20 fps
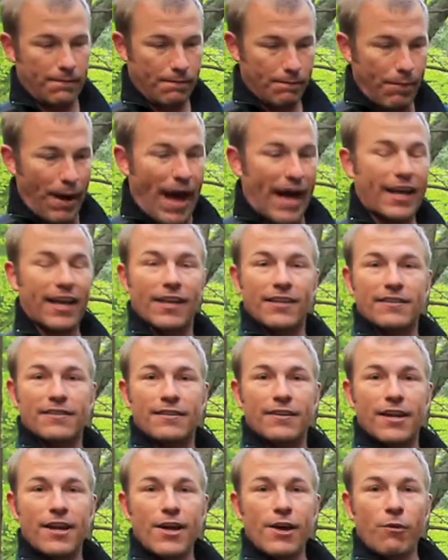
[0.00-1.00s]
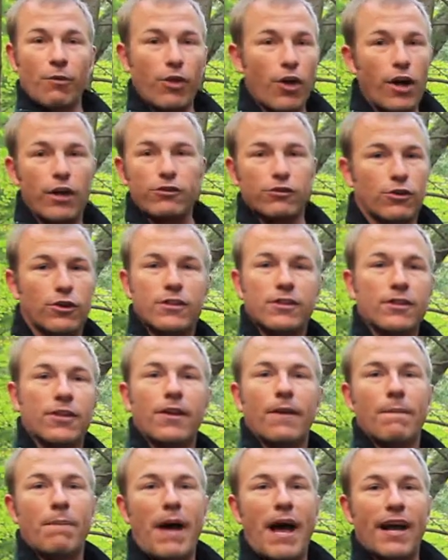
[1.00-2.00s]
pockets with all sorts of
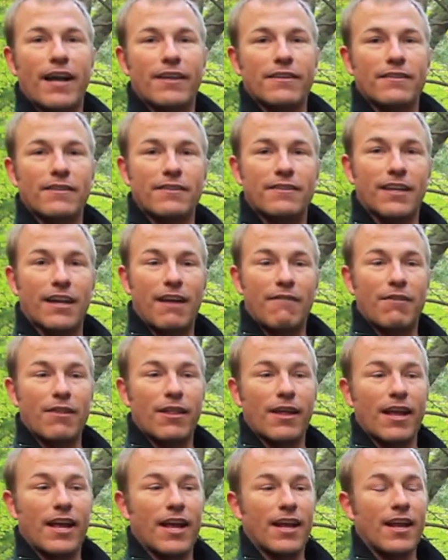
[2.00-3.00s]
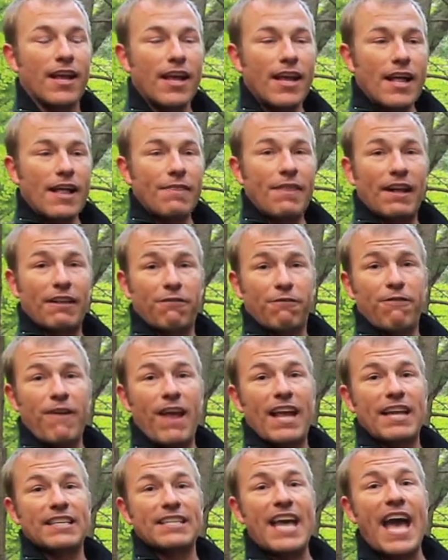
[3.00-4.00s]
little pockets to stick everything in. That's
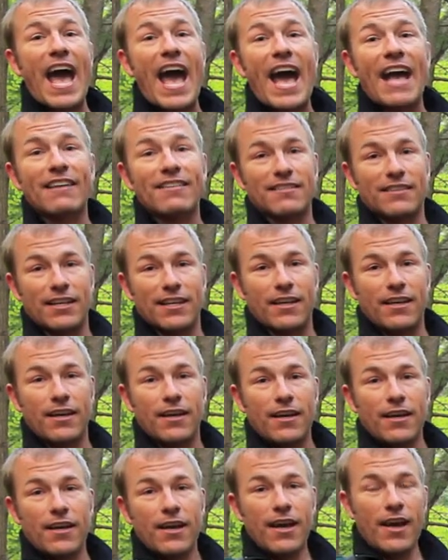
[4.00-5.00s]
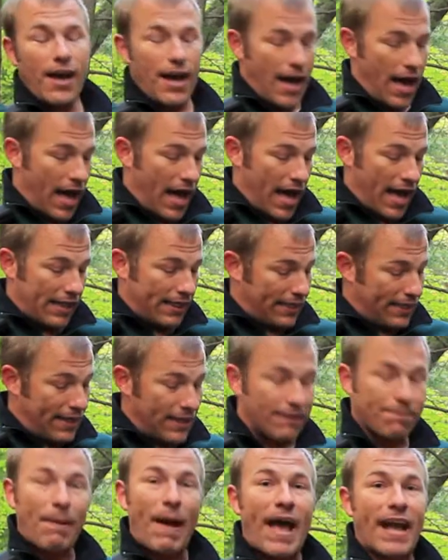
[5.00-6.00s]
fantastic.
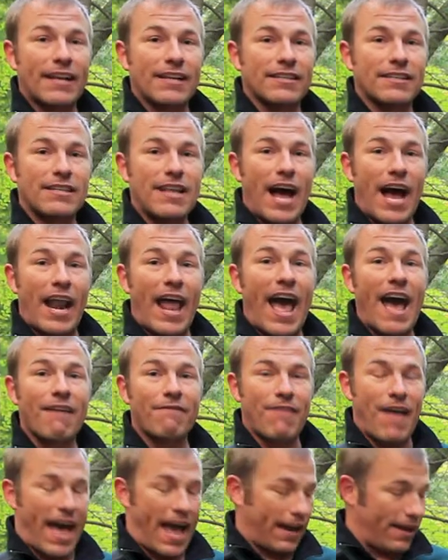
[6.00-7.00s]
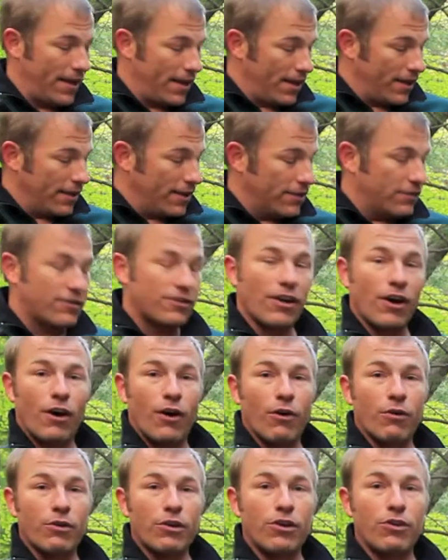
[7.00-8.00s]
This bag does not have that.
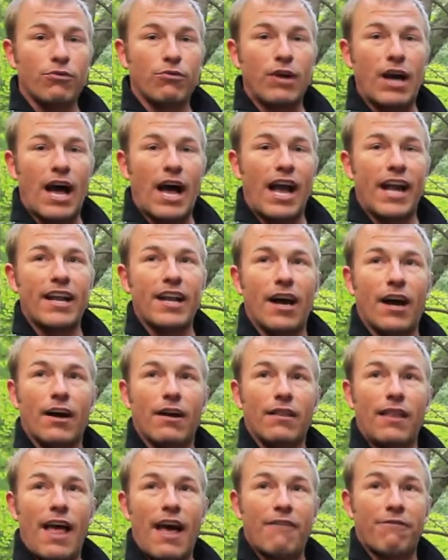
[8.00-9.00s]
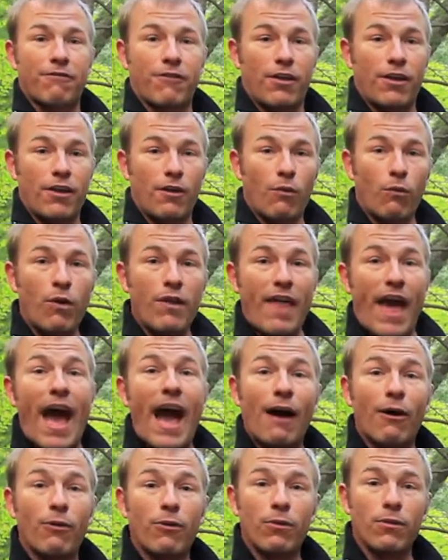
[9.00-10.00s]
So you kind of are left
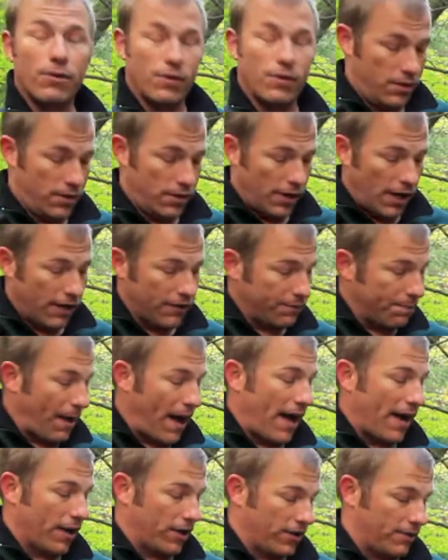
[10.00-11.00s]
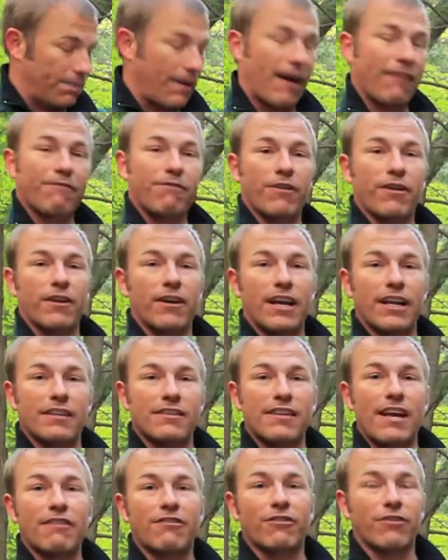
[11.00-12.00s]
without a good spot for your
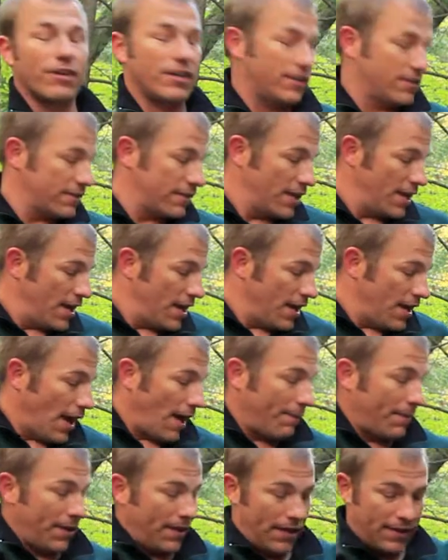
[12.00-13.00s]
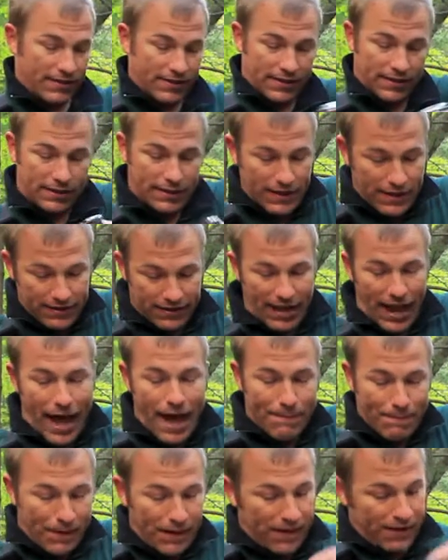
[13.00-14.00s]
accessories. I mean, this
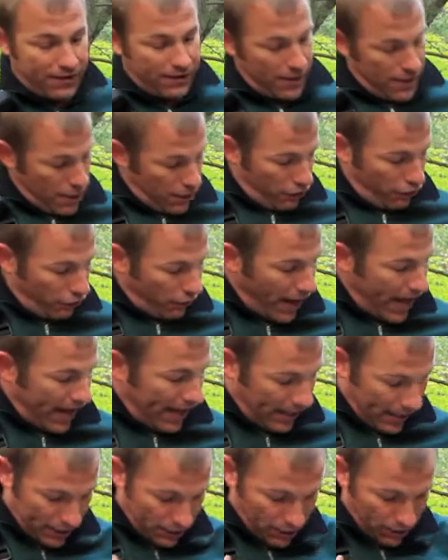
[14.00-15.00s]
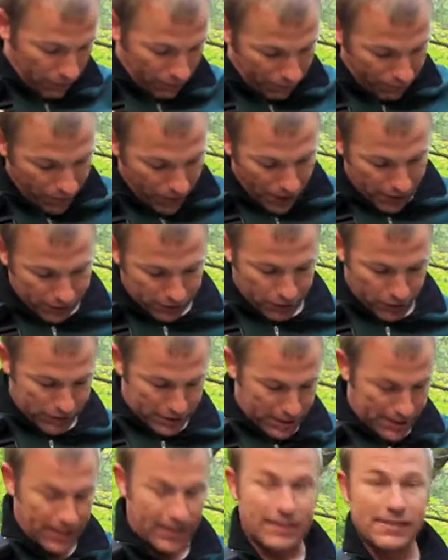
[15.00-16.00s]
top is great. You can fit all sorts
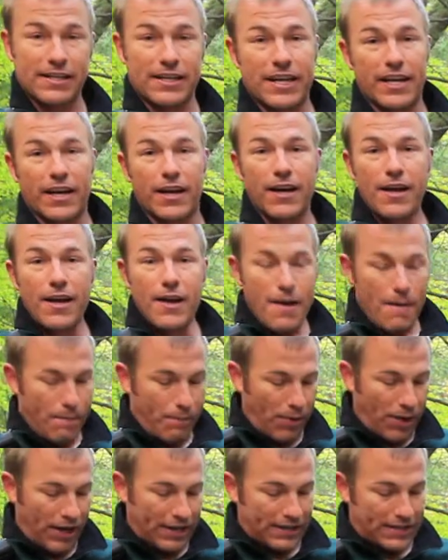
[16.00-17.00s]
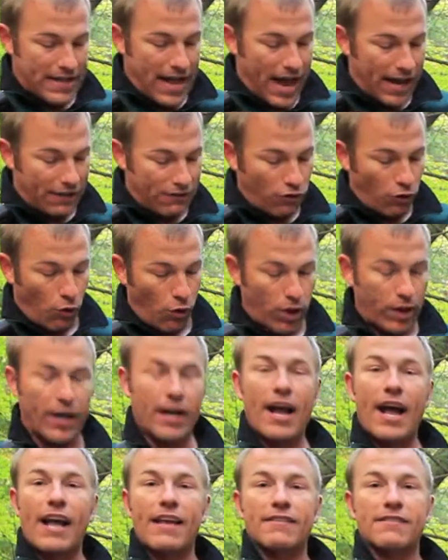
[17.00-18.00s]
of things in here, but it's not as
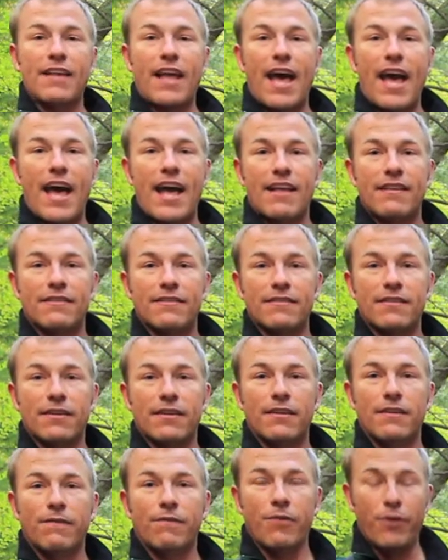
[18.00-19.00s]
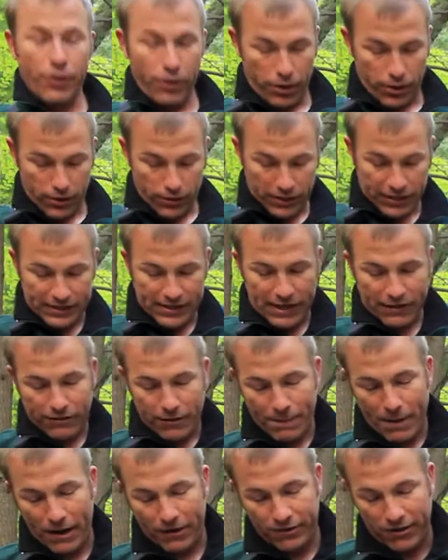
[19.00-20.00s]
organized as the little
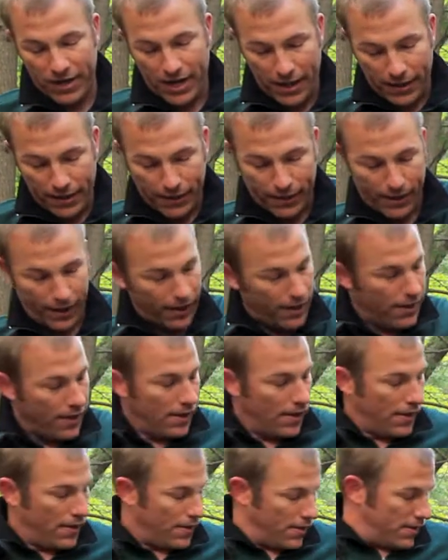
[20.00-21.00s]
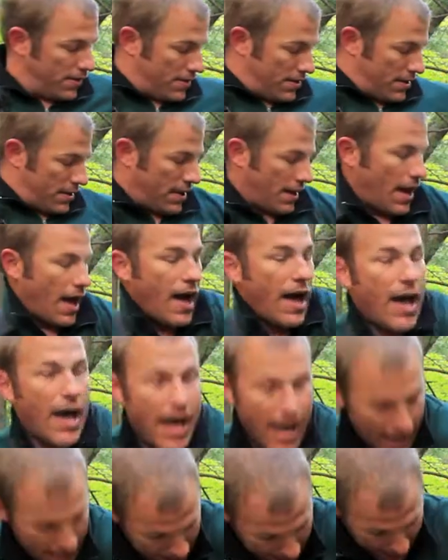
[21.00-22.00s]
accessory pouch and the other thing.
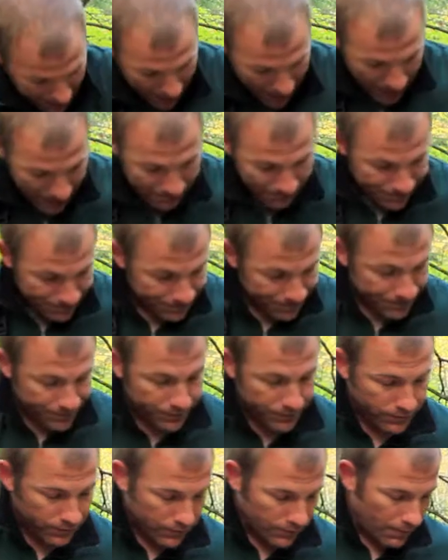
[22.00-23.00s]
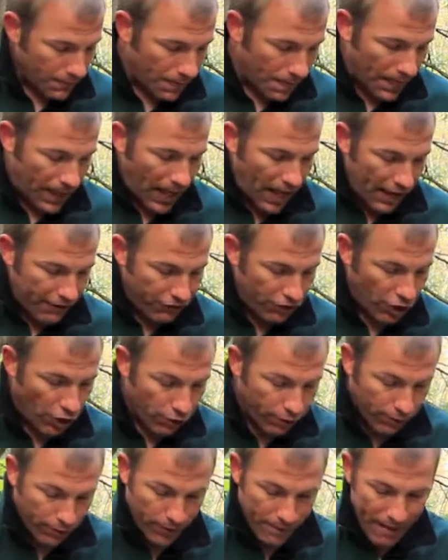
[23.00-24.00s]
And then, as you go
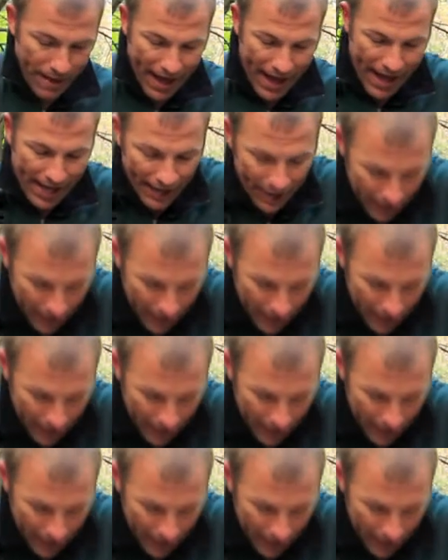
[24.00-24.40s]
through the bag,